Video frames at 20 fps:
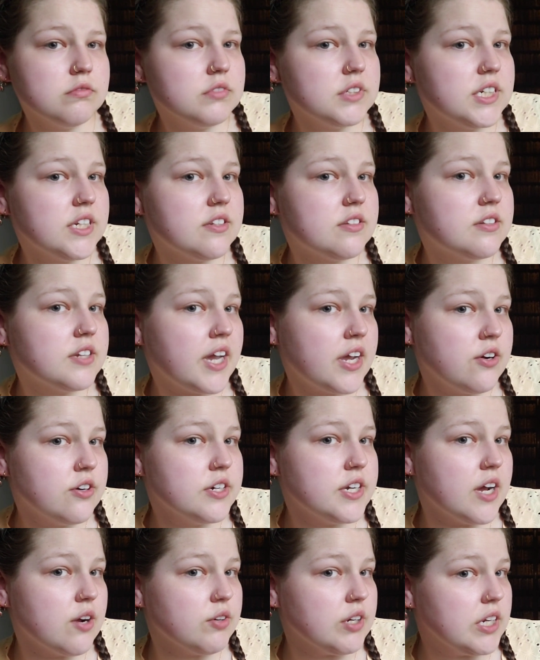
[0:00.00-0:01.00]
It's tighter
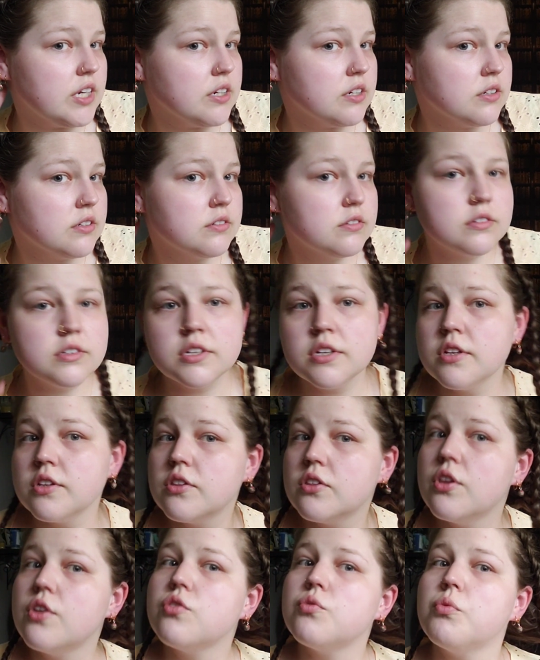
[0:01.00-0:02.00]
down here.
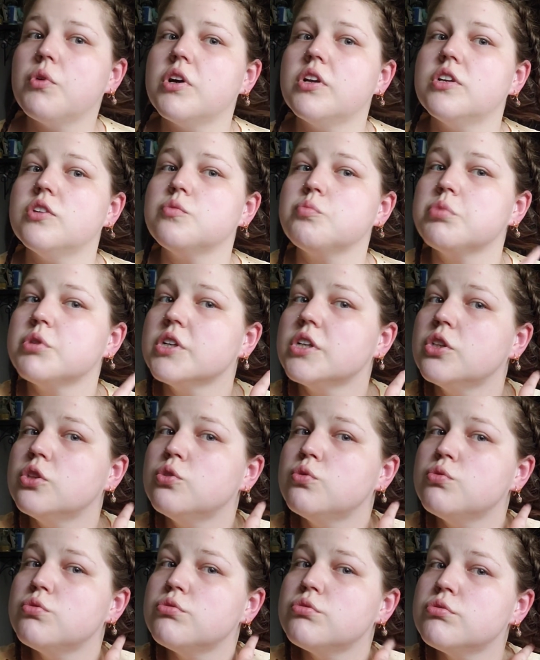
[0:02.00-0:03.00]
This one is pretty
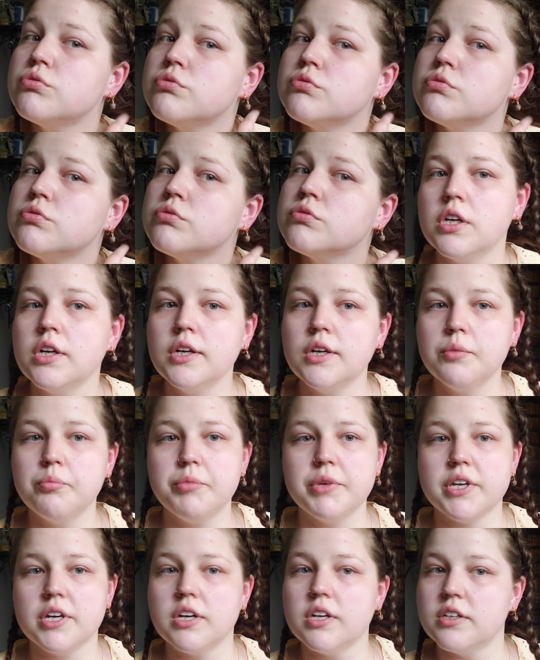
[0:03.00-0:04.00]
loose.
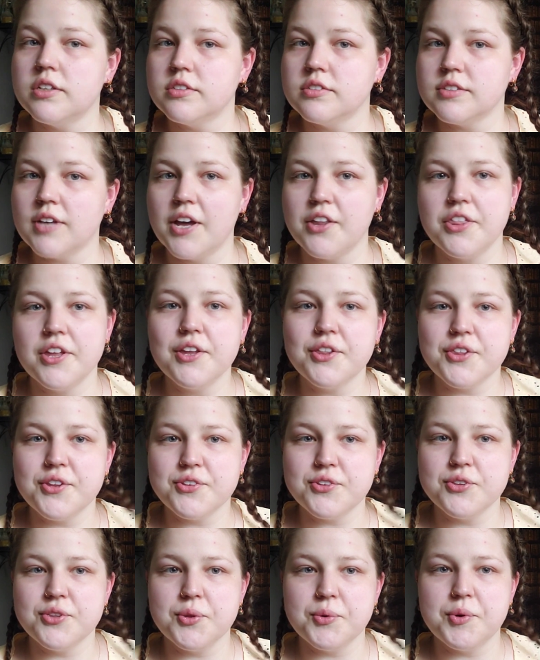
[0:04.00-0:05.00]
Because I think
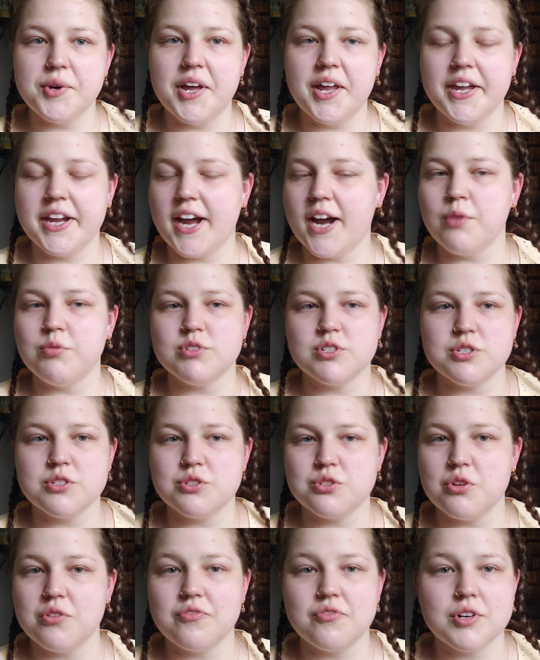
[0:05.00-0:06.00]
this is the one, like, I was
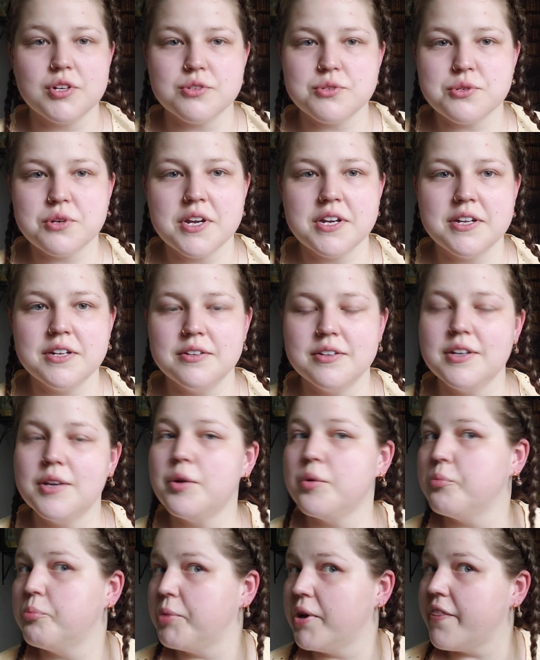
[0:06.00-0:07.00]
just so frustrated.
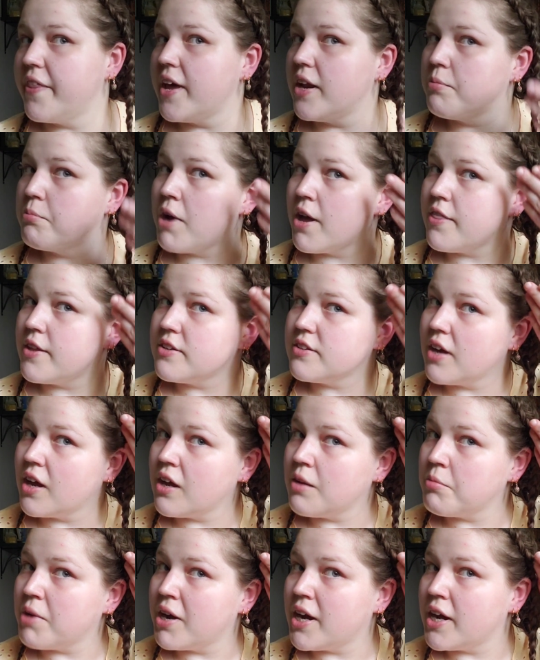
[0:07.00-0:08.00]
But then by the
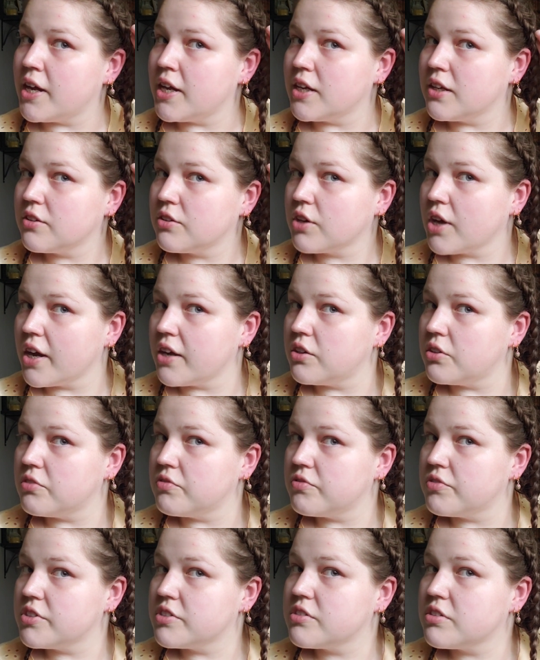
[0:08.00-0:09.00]
time I kind
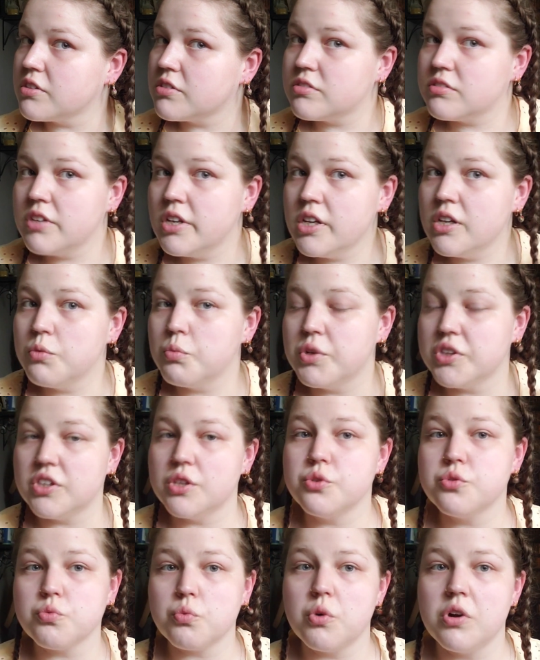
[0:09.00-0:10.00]
of succeeded with
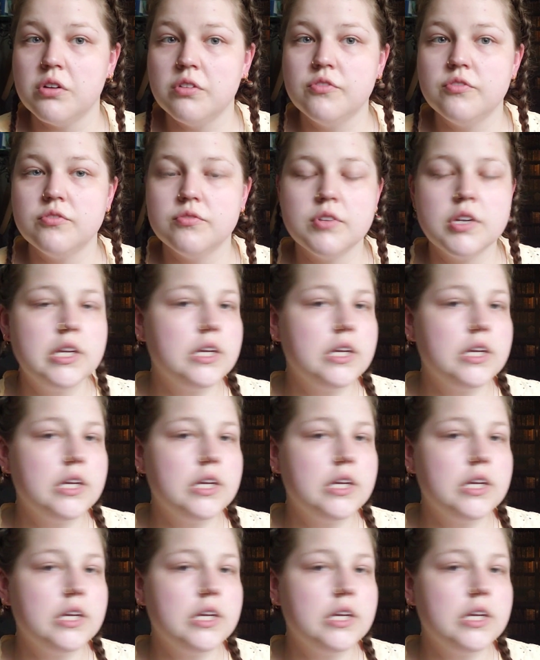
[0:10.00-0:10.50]
this one,